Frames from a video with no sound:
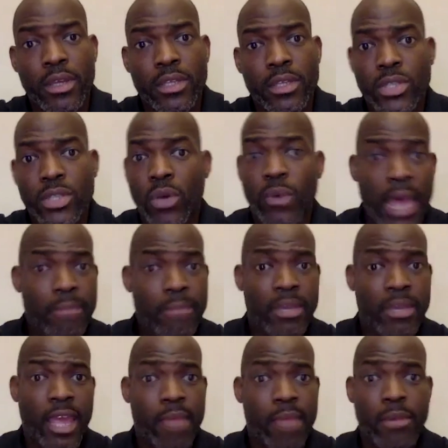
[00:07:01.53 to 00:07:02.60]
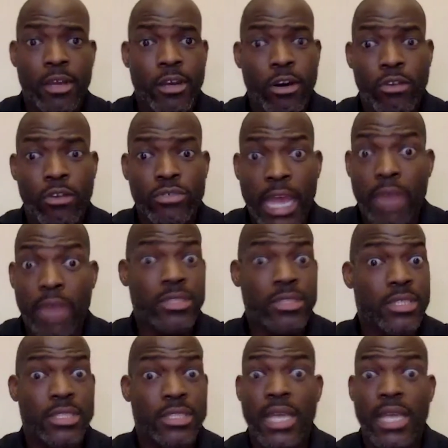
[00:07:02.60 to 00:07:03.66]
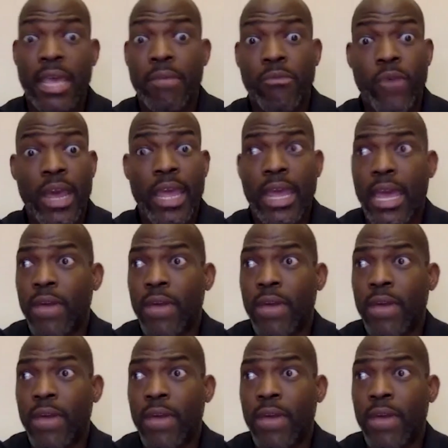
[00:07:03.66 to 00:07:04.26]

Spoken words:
So when I became a coach, I was the same way.